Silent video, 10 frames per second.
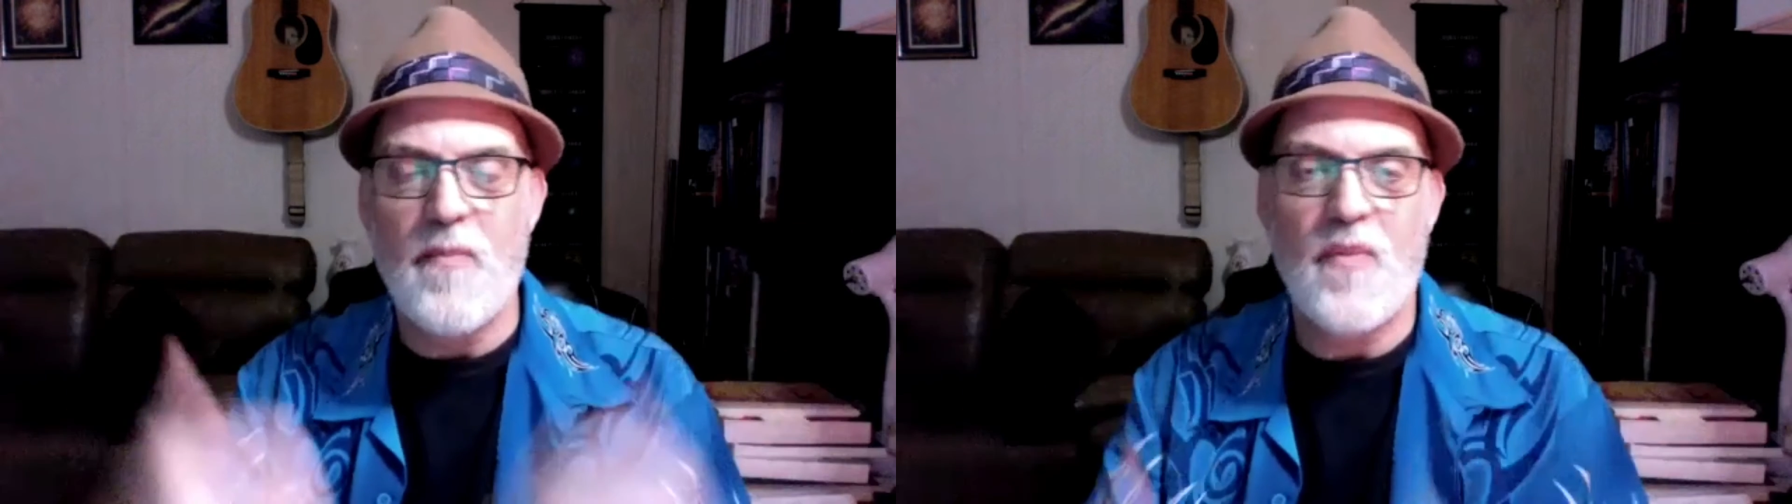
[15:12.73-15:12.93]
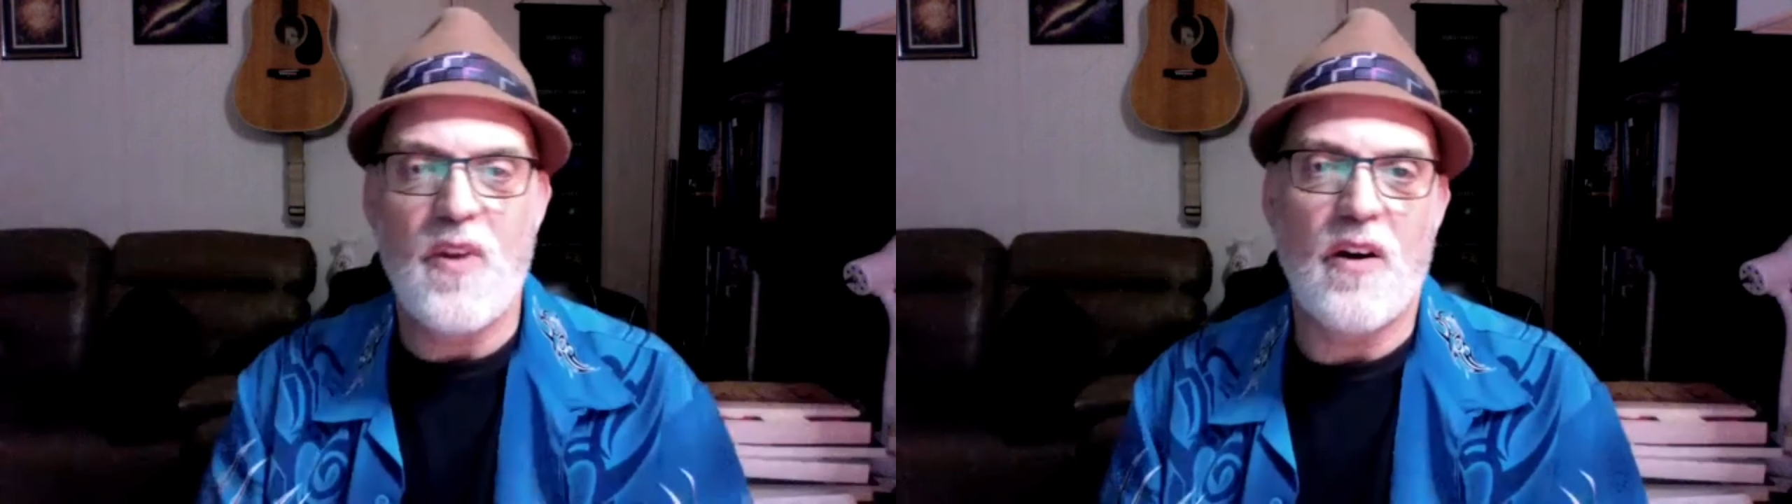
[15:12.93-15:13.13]

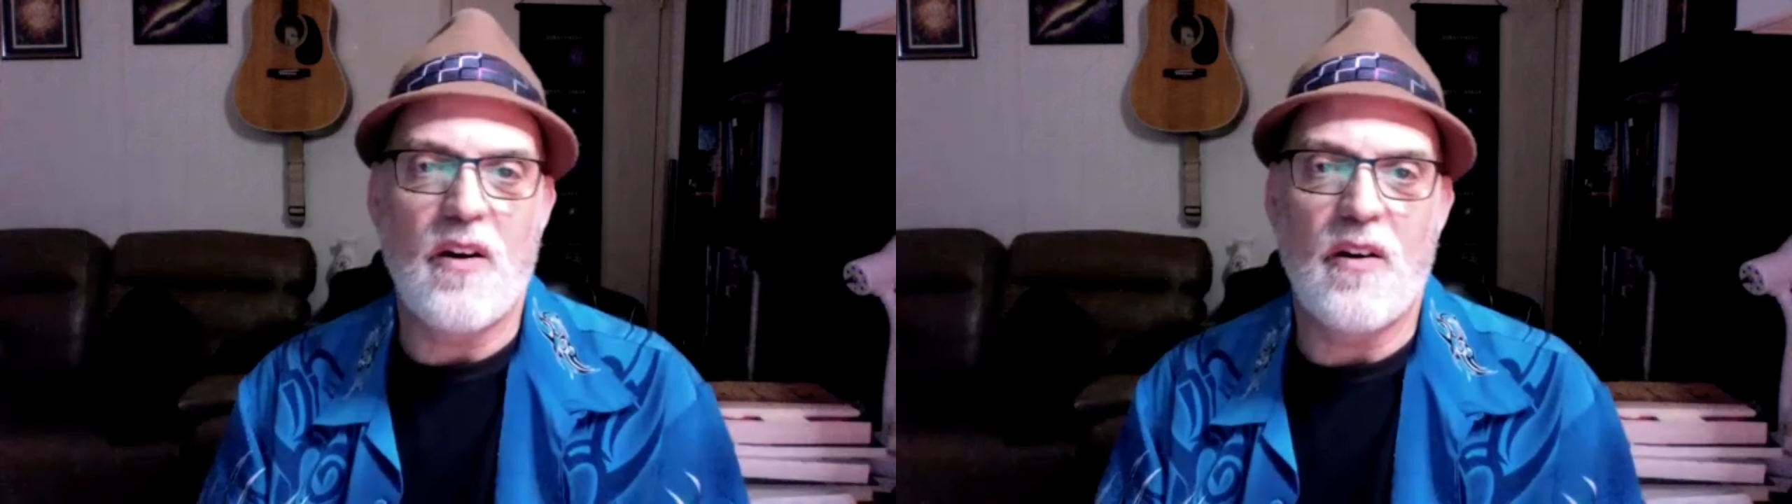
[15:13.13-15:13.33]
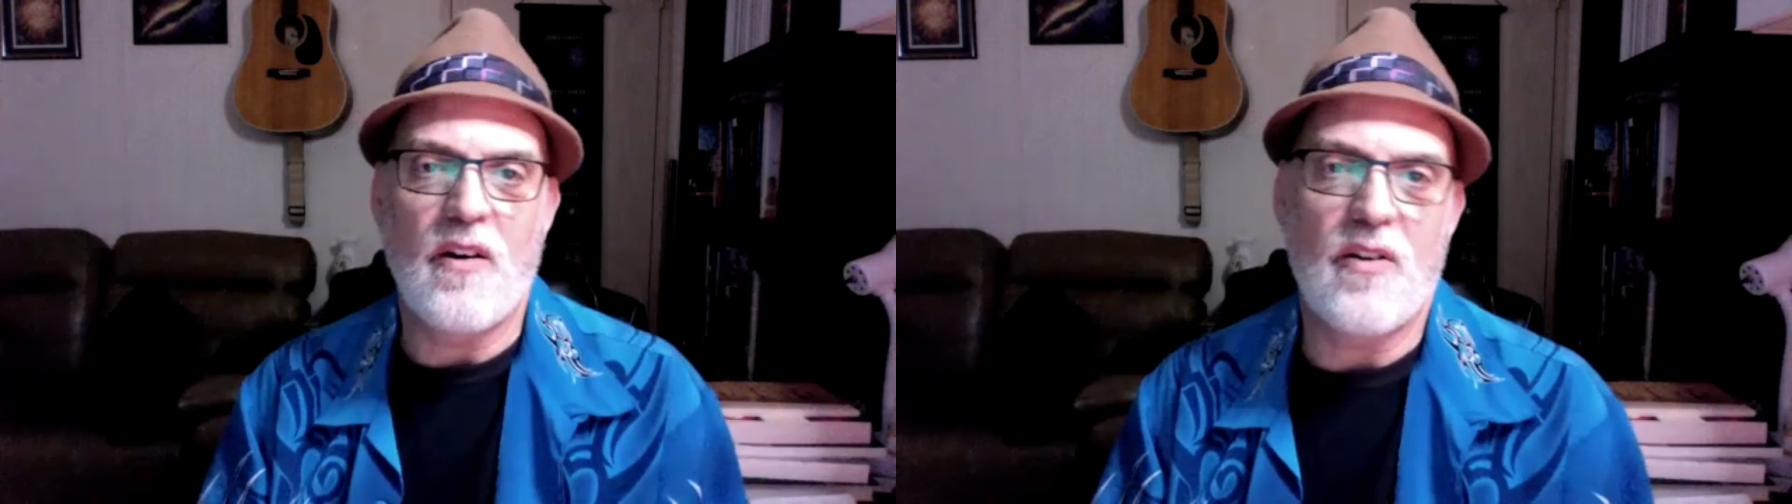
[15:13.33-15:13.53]

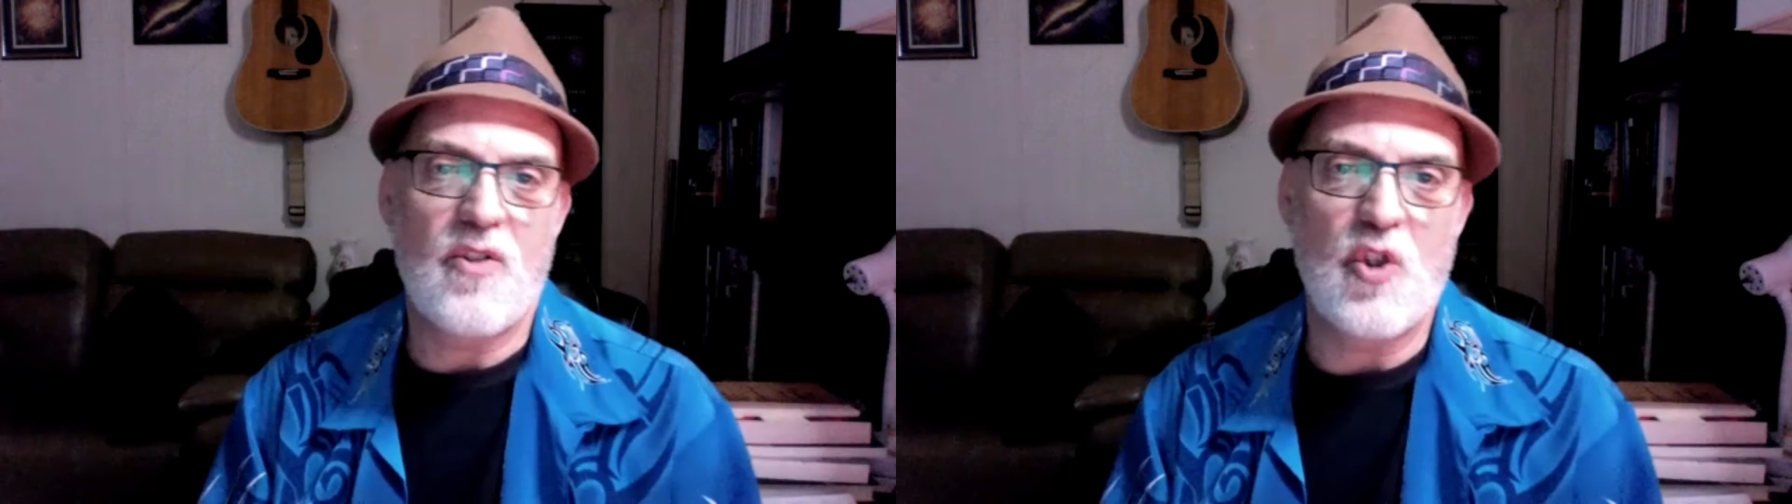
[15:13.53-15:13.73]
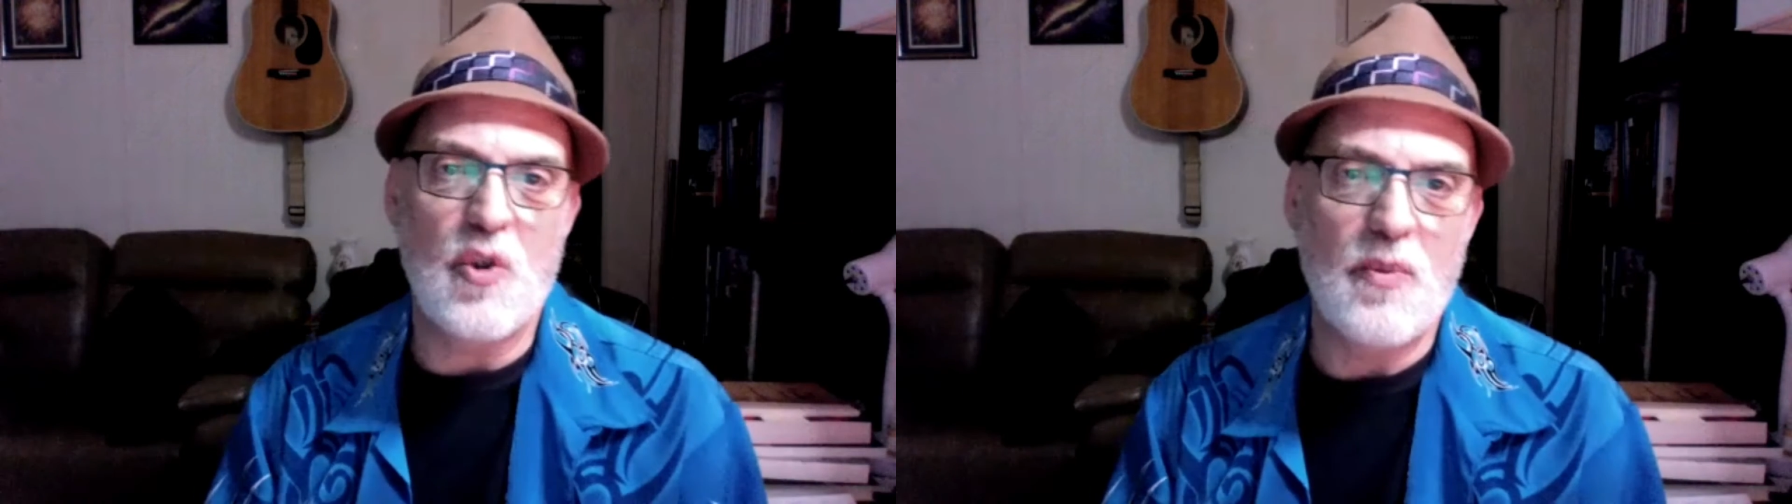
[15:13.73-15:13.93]
our
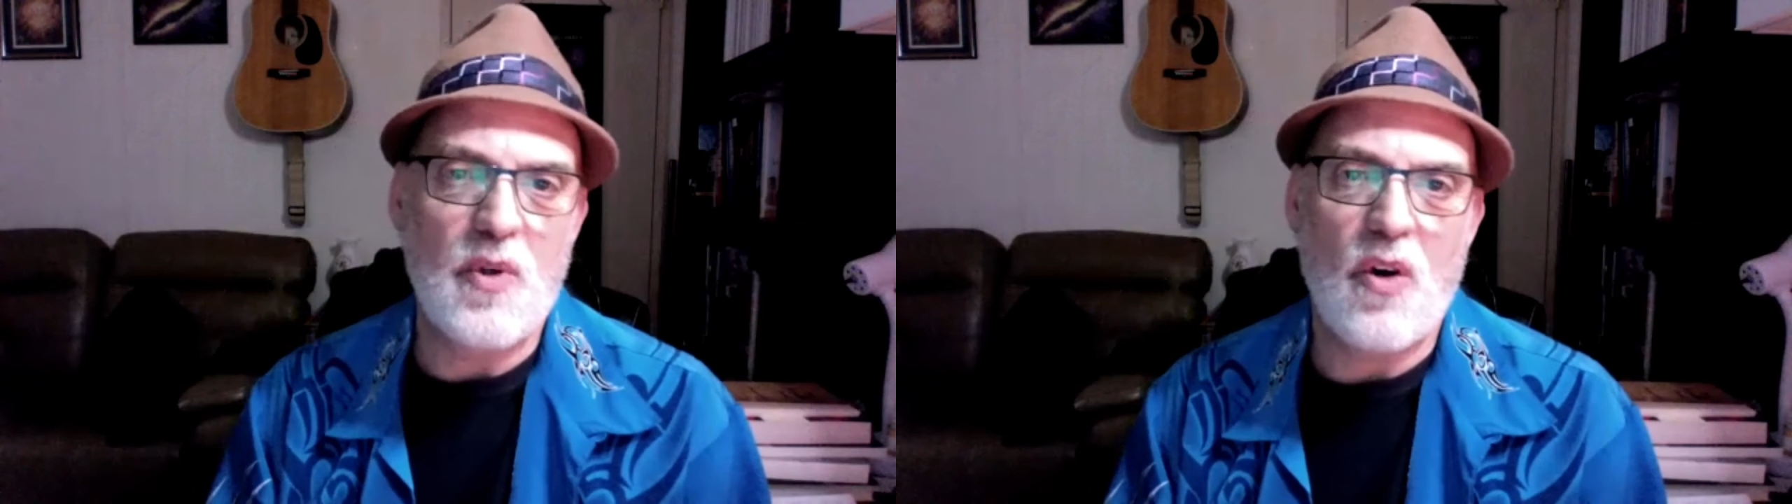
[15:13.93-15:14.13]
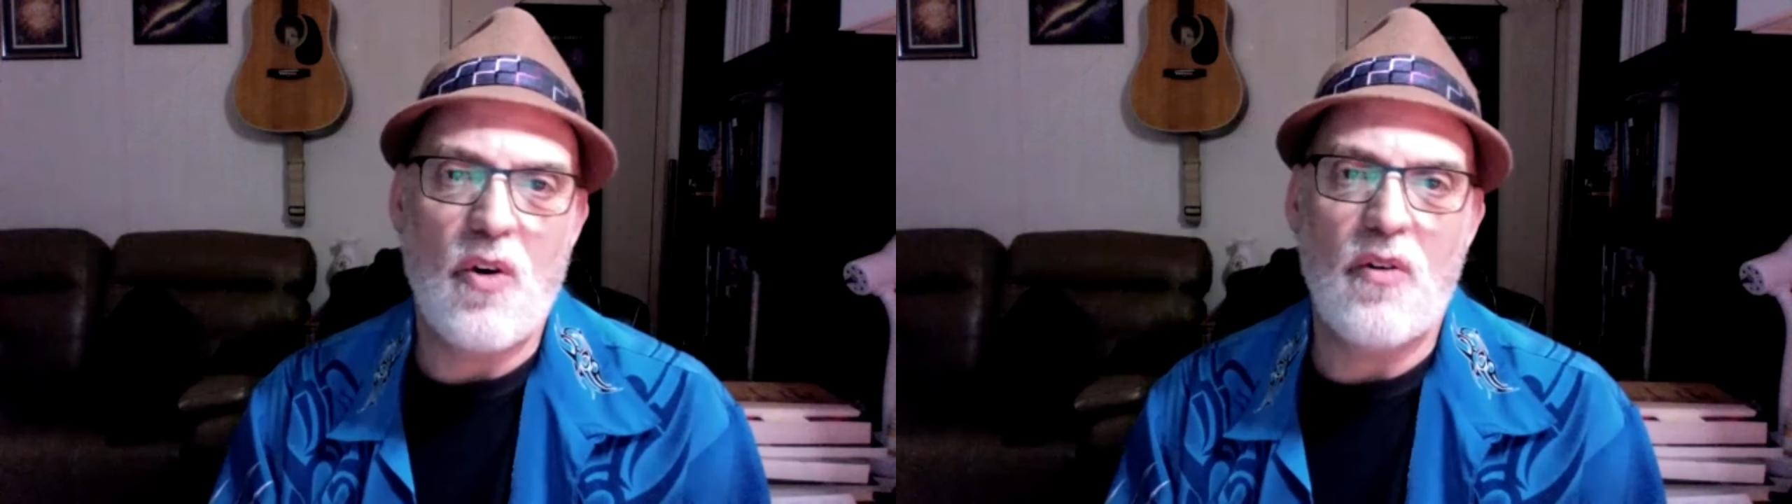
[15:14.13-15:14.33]
Zoom
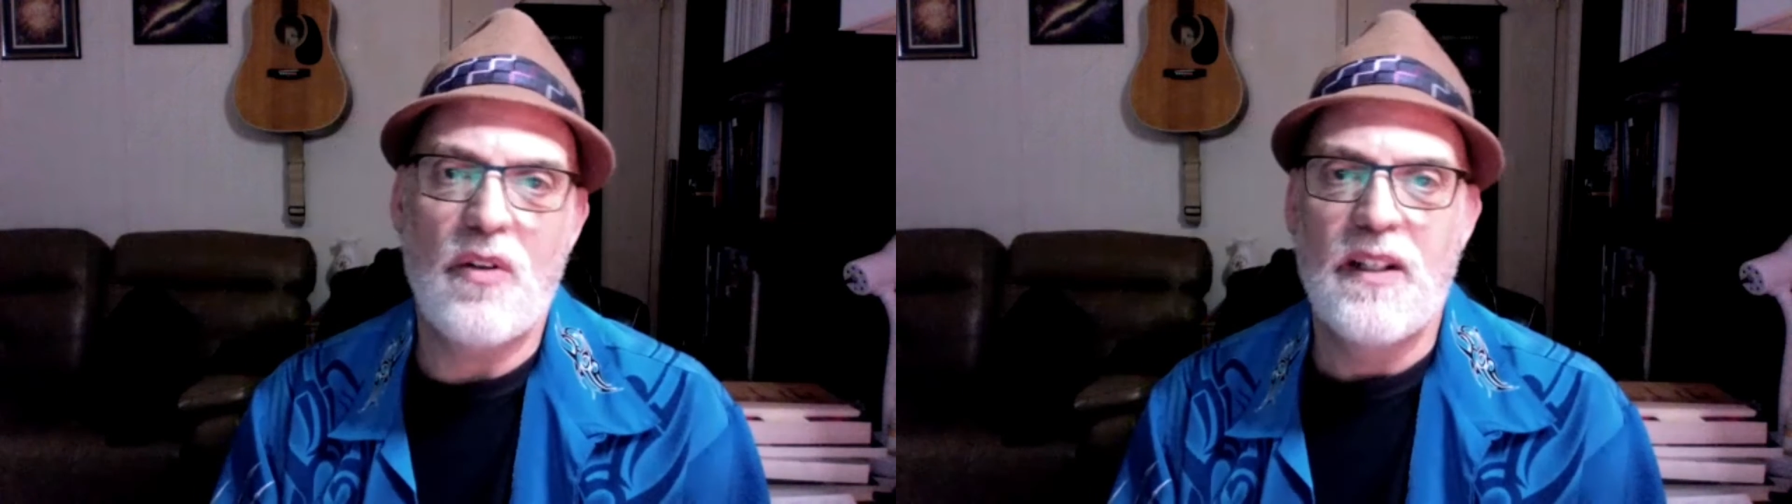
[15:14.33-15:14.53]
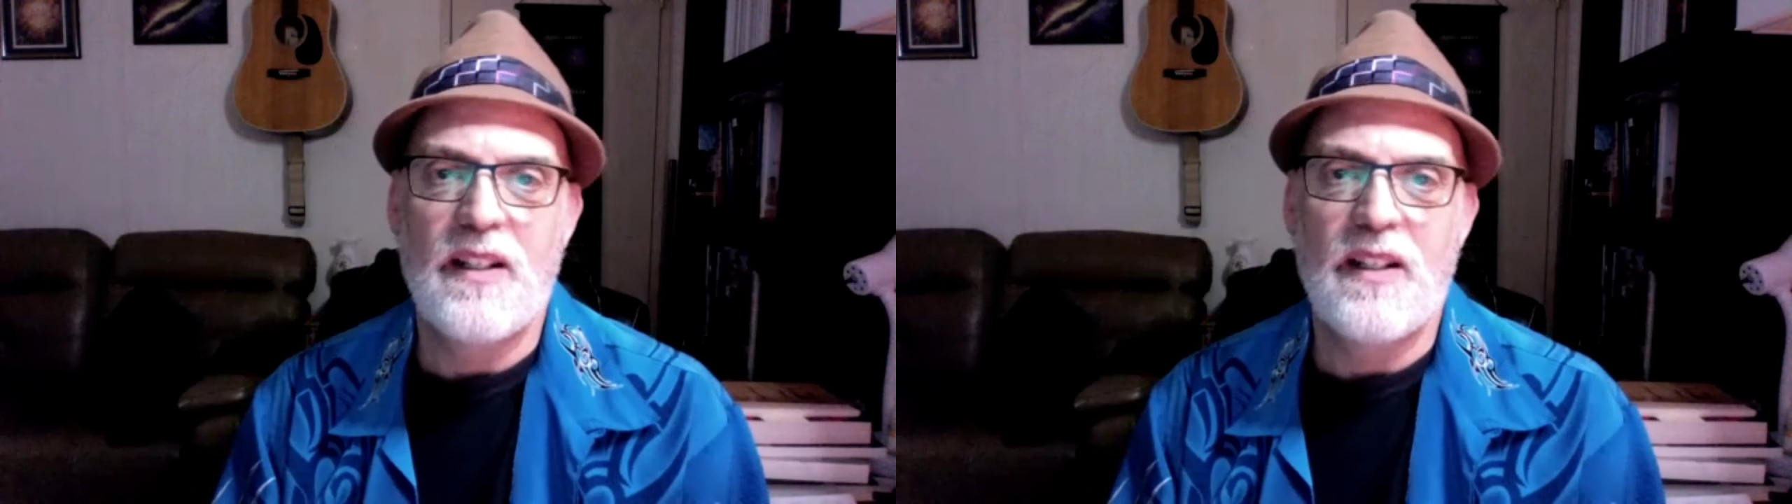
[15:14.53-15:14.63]
call